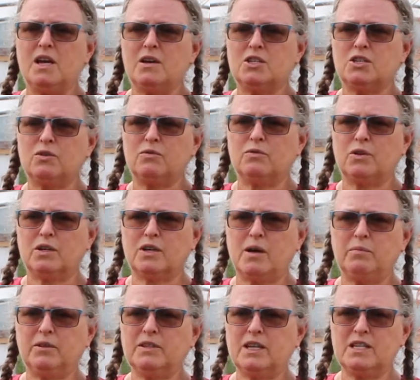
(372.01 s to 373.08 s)
So a
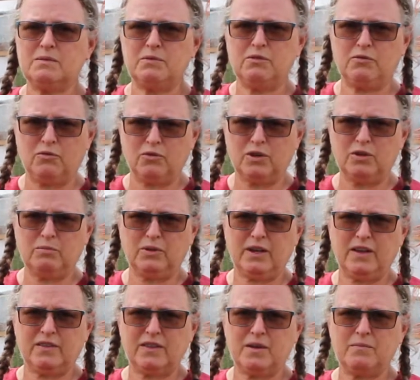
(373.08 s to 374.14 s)
couple of days before you
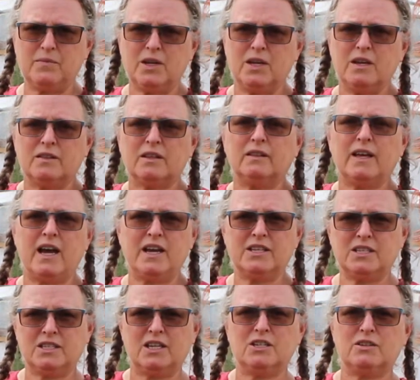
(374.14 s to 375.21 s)
plant them, the
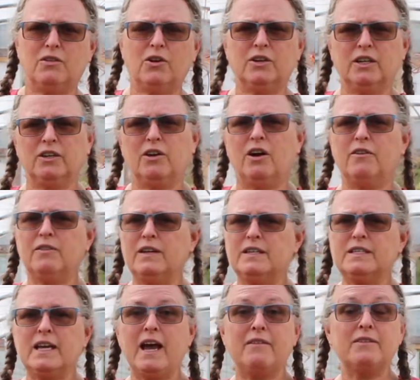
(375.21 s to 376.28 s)
last stage of hardening off
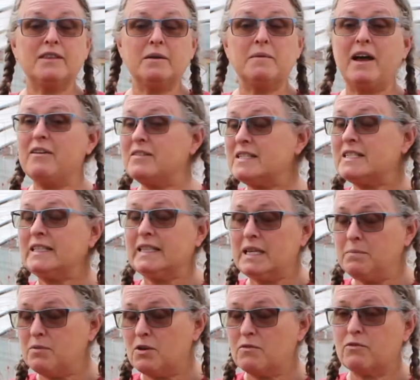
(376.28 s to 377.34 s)
is having them have a
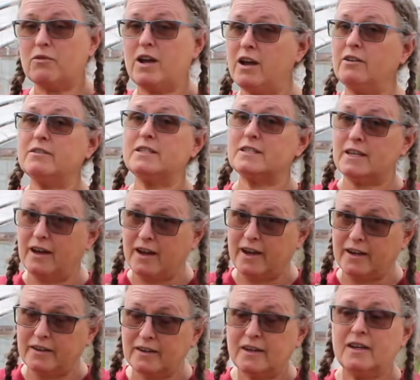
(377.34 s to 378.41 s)
sleepover
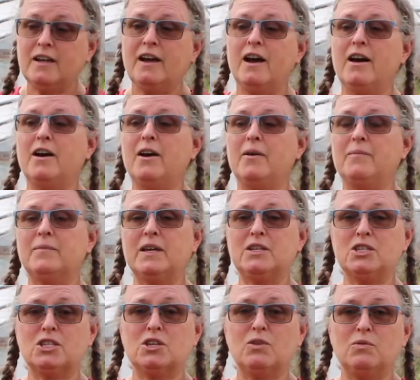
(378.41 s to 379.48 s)
outside,
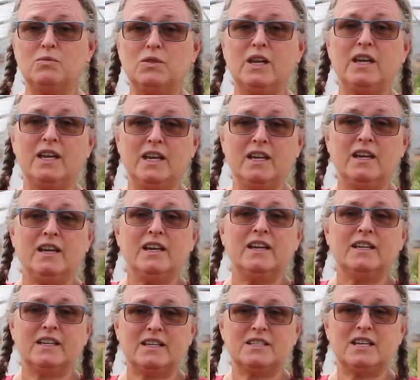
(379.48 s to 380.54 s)
and so they
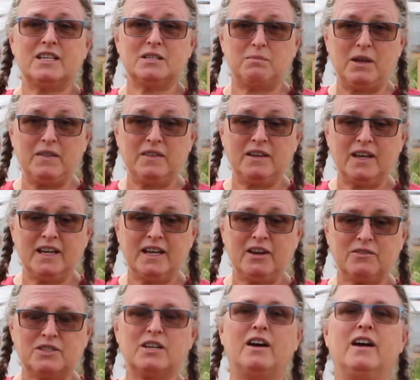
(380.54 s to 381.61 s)
get to spend the night
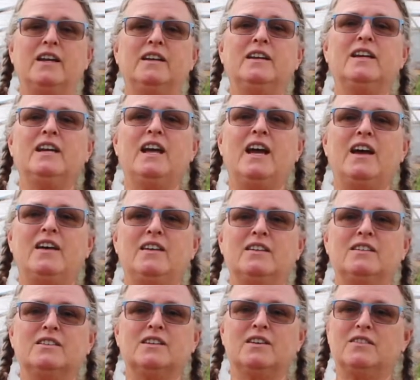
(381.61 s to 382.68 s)
outside,
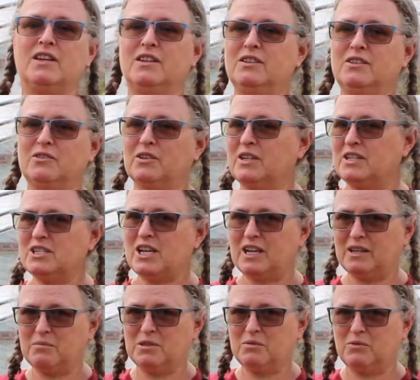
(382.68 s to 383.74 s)
and then you're going to
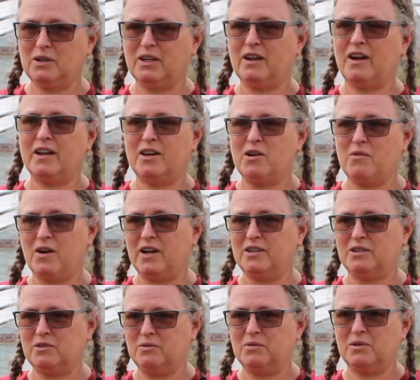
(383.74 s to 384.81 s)
check them in the morning. I know I
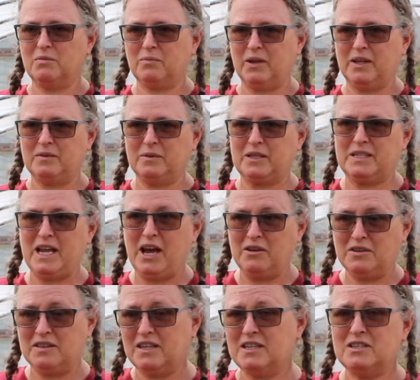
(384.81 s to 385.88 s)
do with plants. How
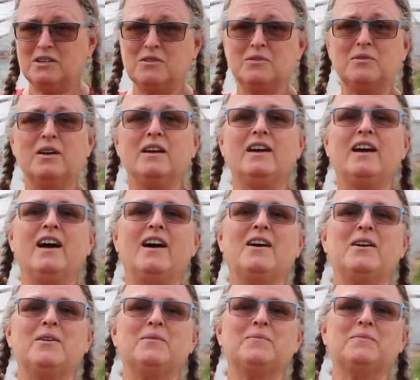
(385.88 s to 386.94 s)
do they do?
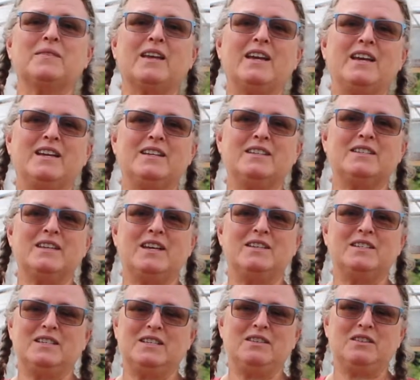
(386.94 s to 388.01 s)
And
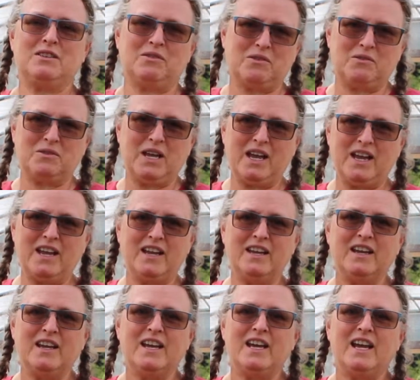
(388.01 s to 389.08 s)
see that they're
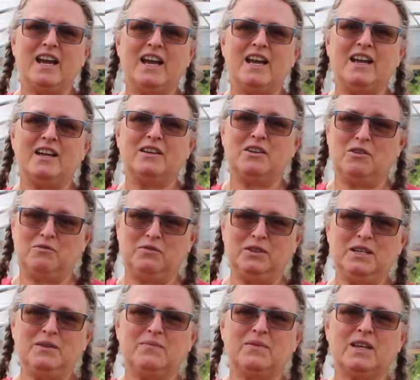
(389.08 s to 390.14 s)
okay, and
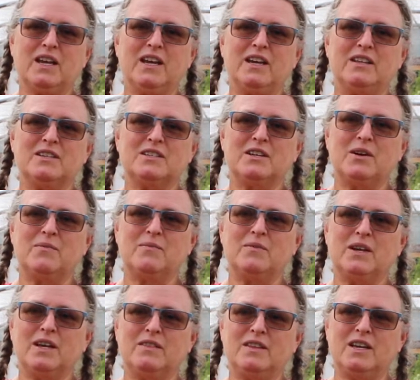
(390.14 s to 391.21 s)
hopefully, and
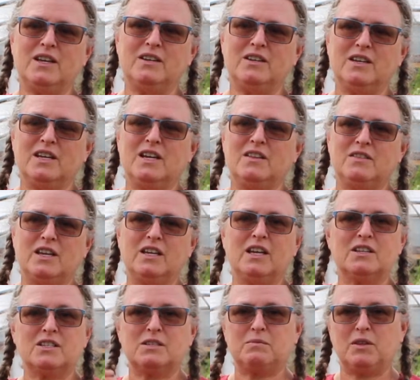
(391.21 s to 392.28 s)
then they
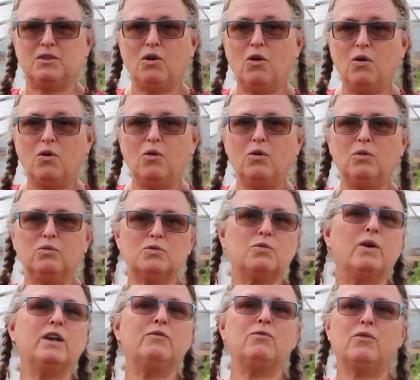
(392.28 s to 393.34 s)
get to spend the whole
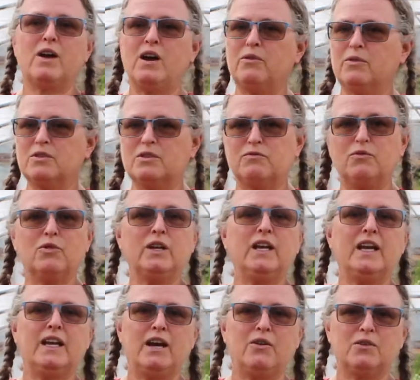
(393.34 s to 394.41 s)
24 hours,
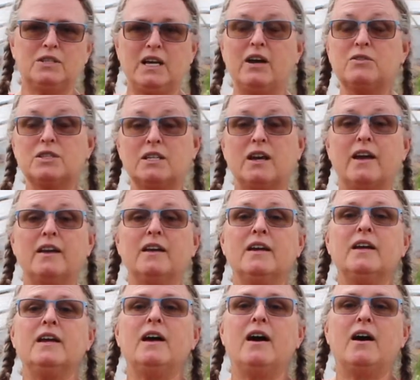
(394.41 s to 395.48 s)
48 hours outside,
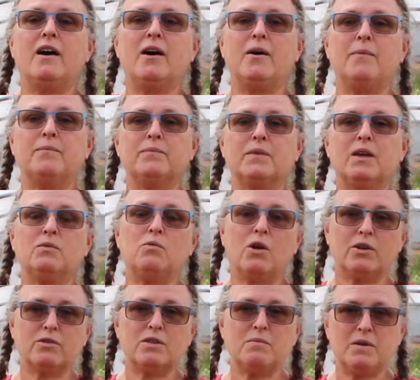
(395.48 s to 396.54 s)
and
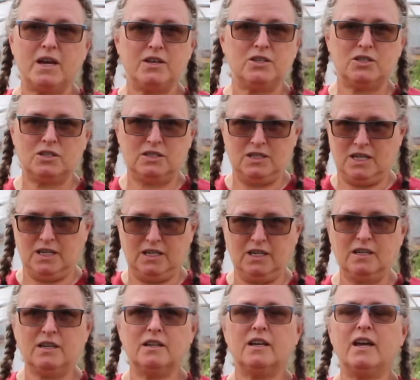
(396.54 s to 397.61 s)
water them as
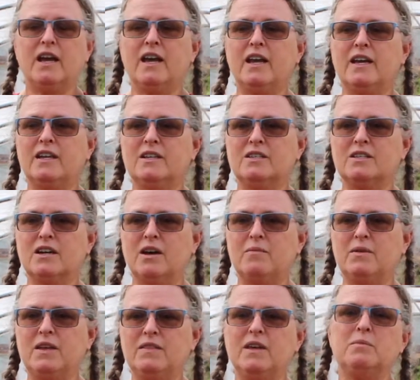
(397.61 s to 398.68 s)
needed, and
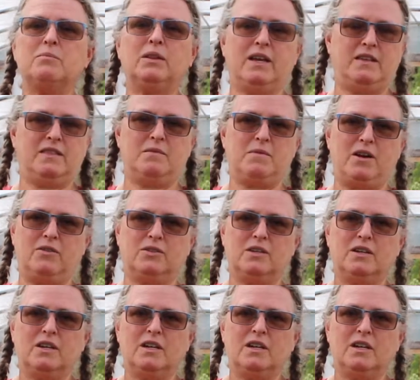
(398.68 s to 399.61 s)
then plant them out.